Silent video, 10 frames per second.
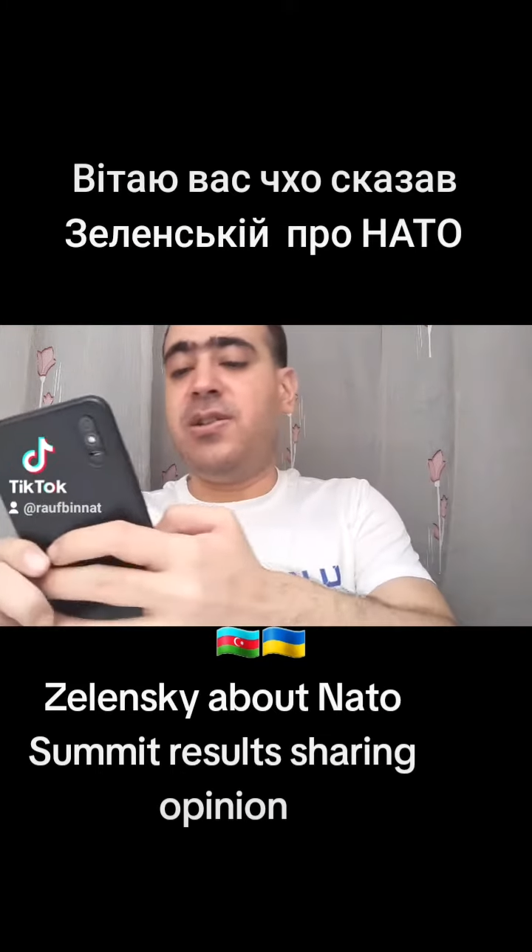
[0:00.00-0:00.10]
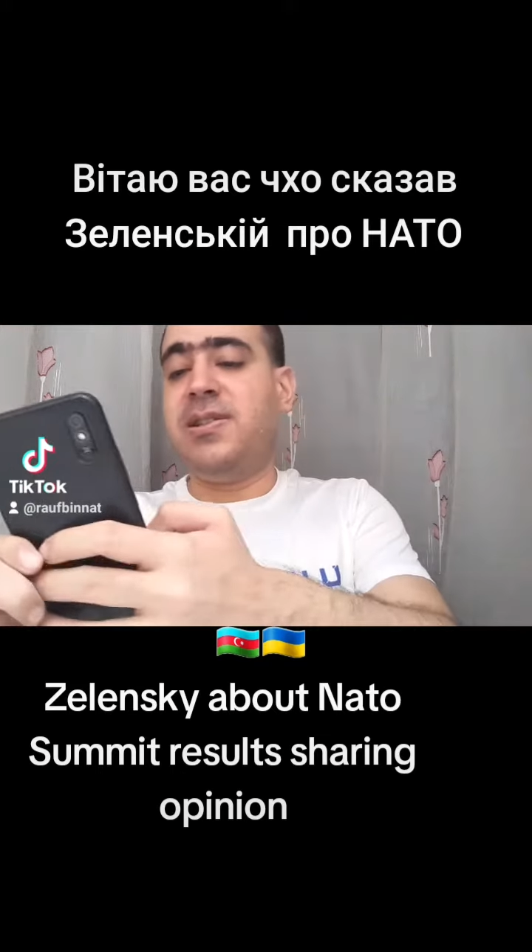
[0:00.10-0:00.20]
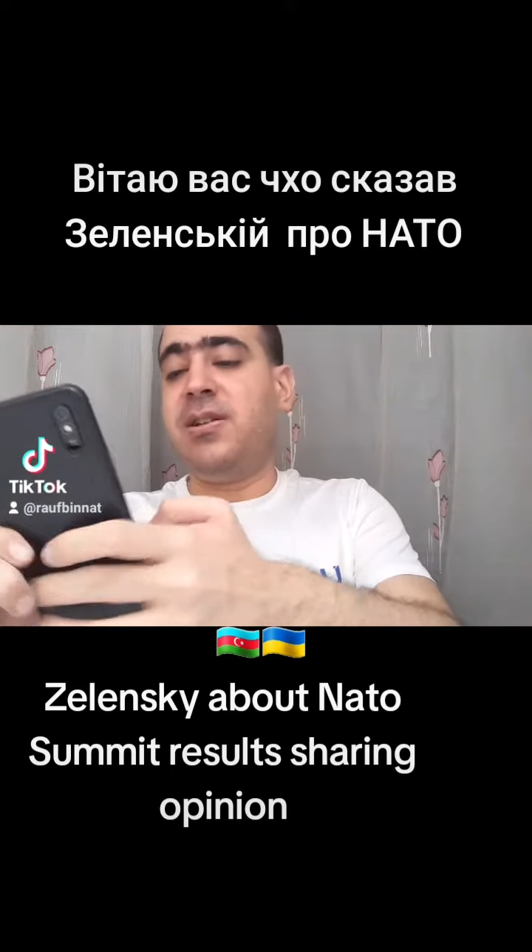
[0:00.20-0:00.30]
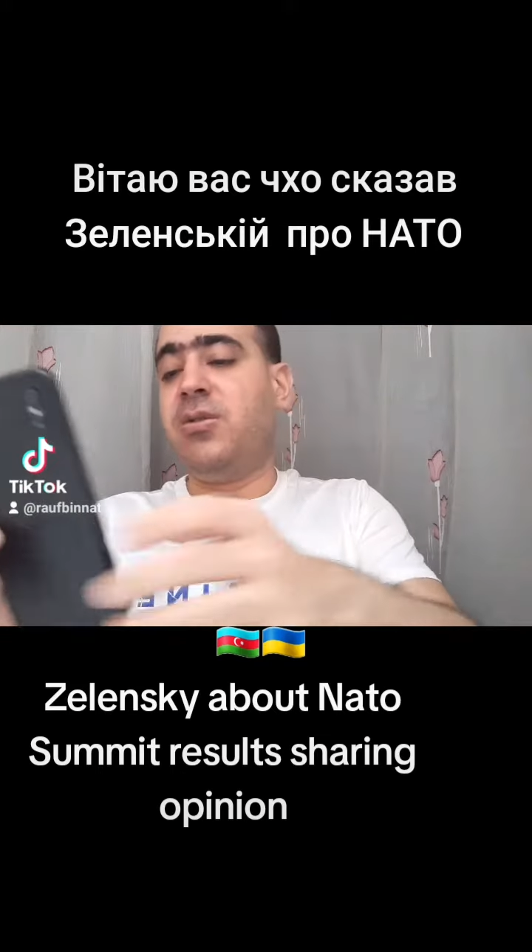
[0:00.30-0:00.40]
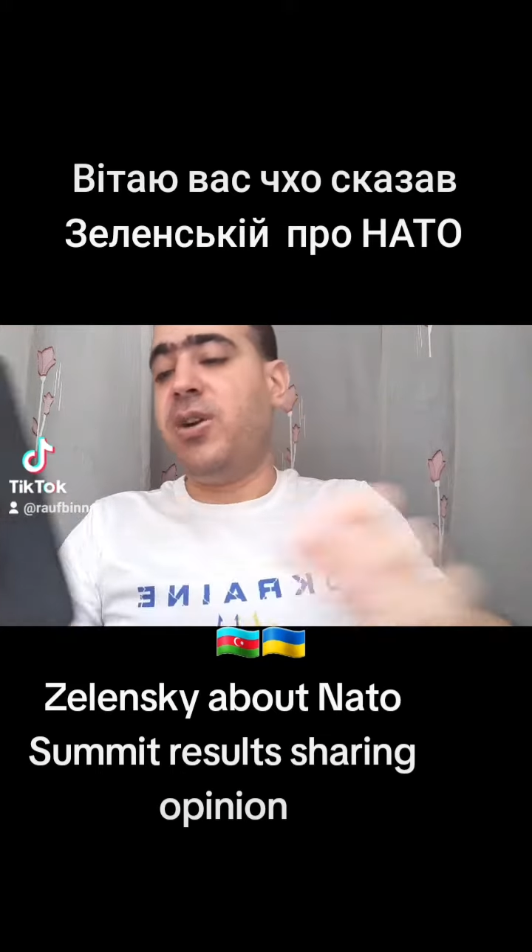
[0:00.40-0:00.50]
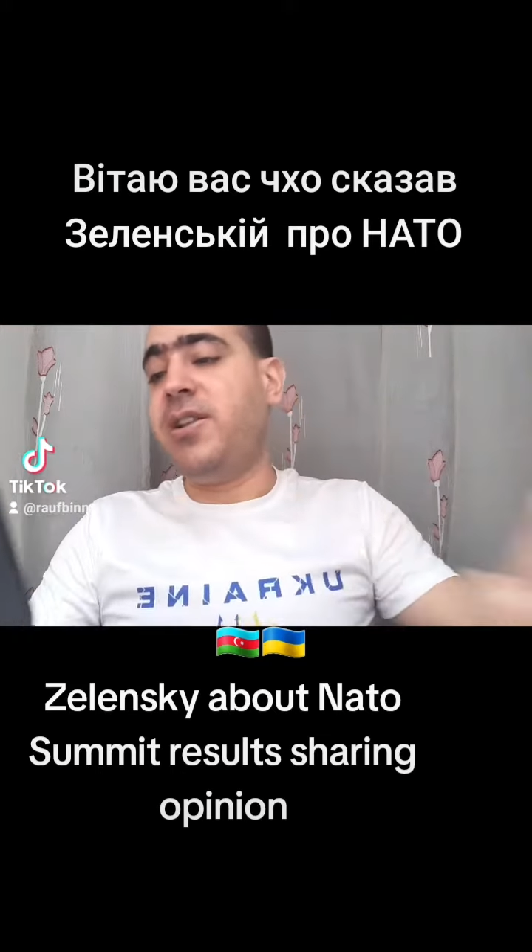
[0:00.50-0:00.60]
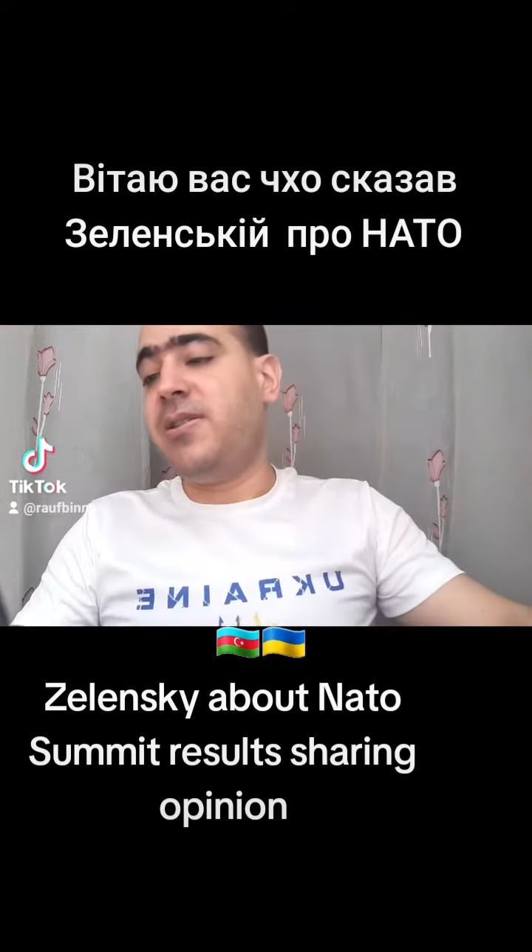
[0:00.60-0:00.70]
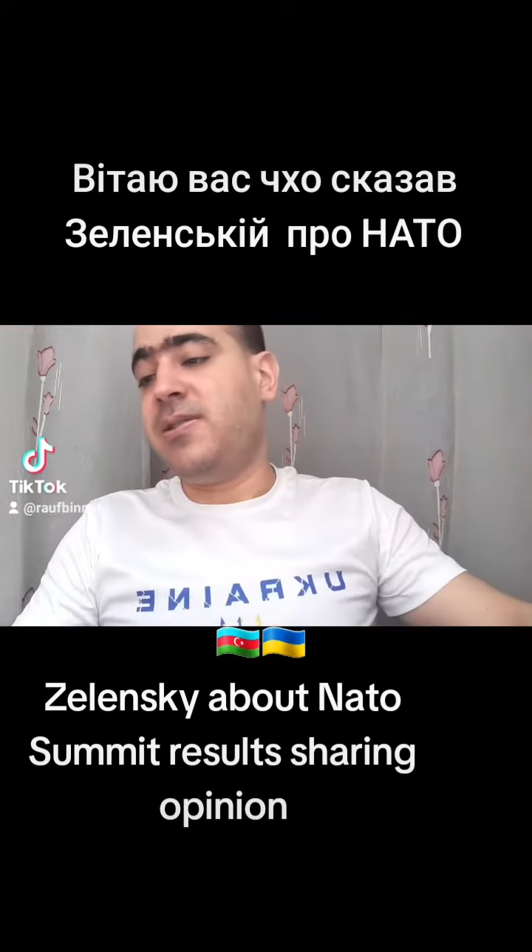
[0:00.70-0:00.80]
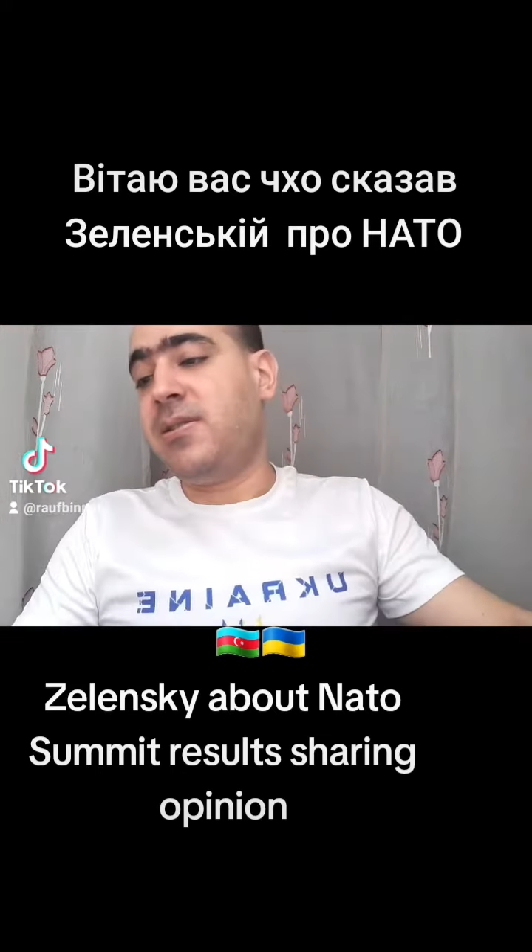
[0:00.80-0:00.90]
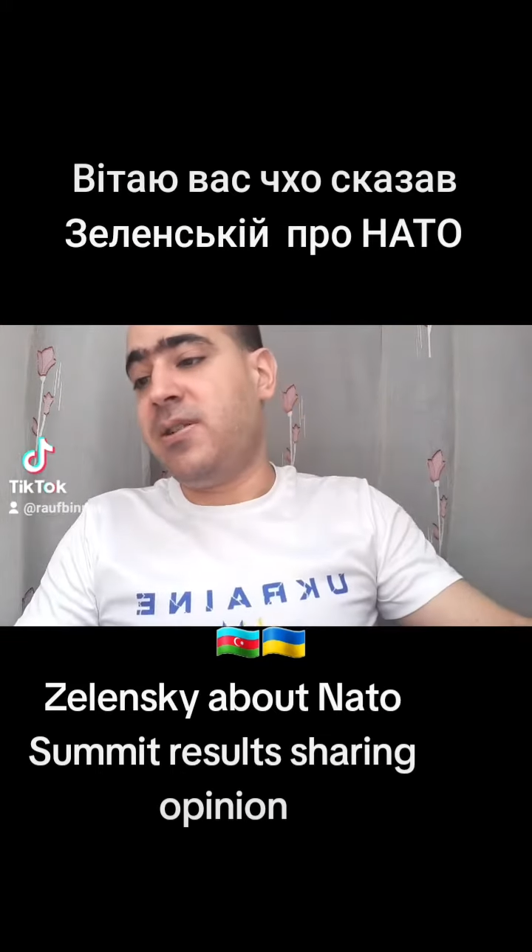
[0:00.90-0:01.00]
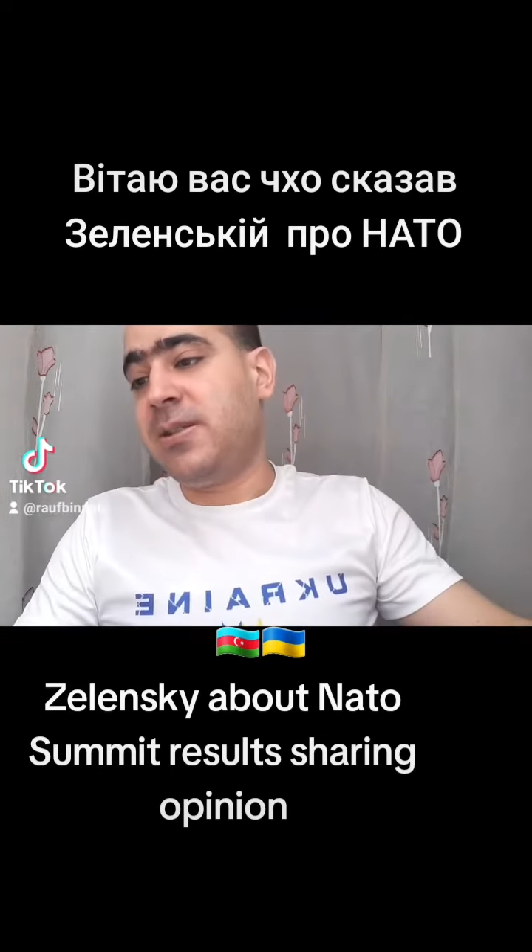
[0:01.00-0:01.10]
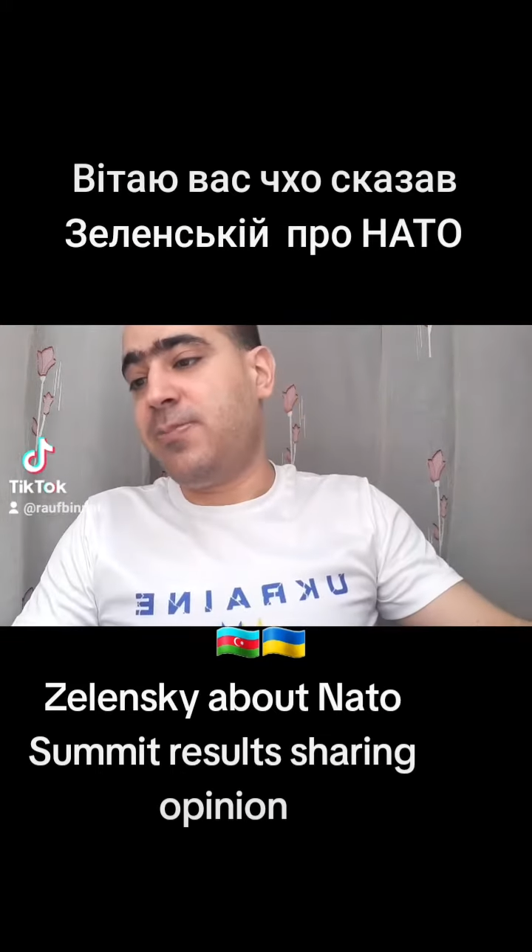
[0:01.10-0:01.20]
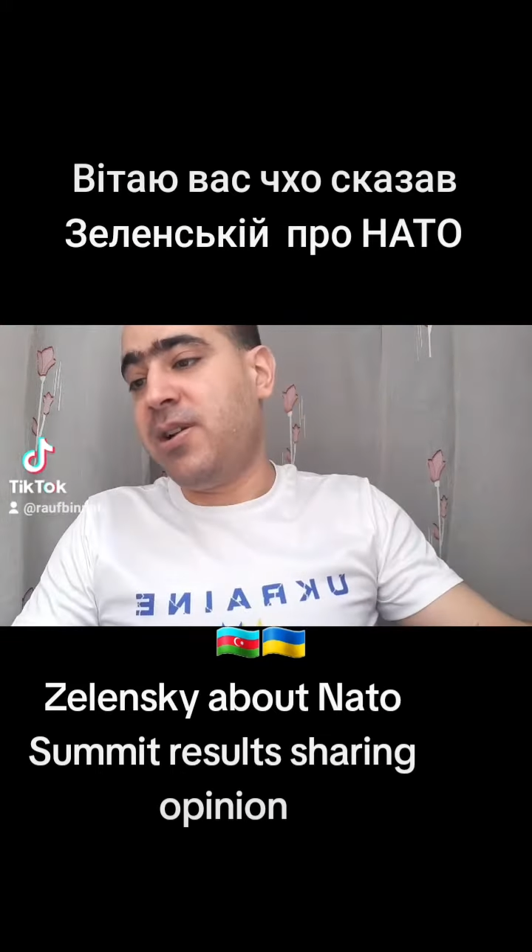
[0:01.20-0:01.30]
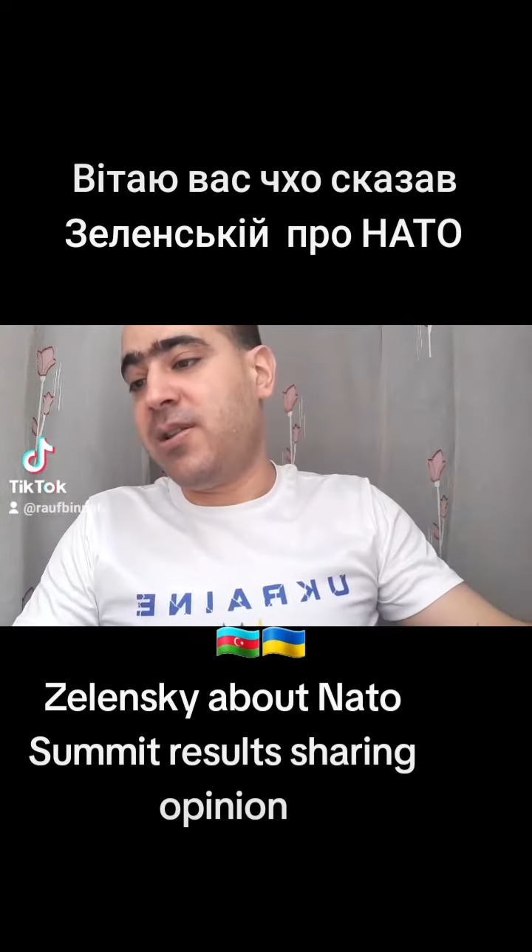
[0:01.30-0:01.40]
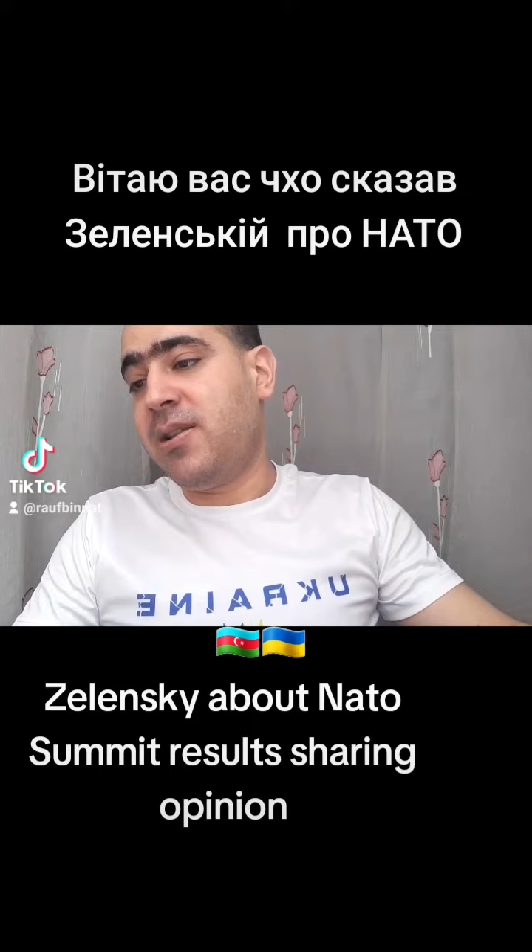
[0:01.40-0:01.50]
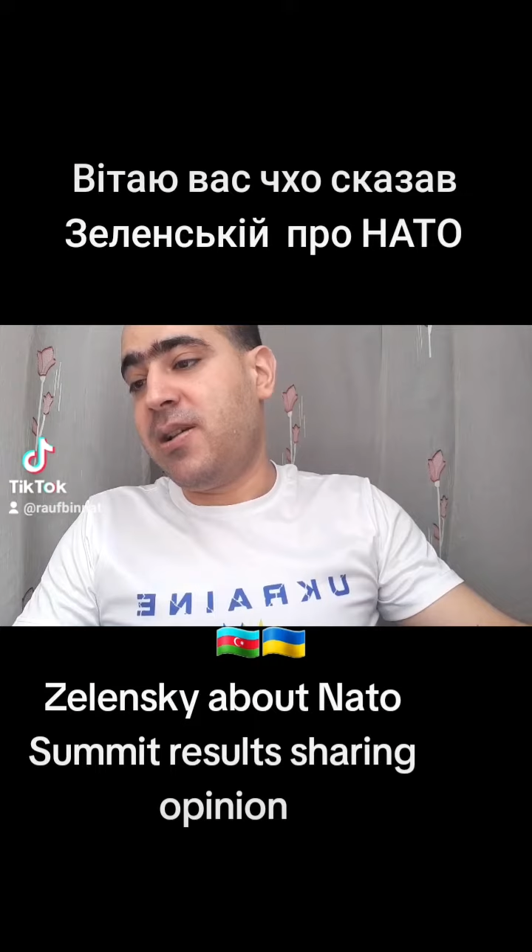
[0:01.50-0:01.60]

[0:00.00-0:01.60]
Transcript: the greatest respect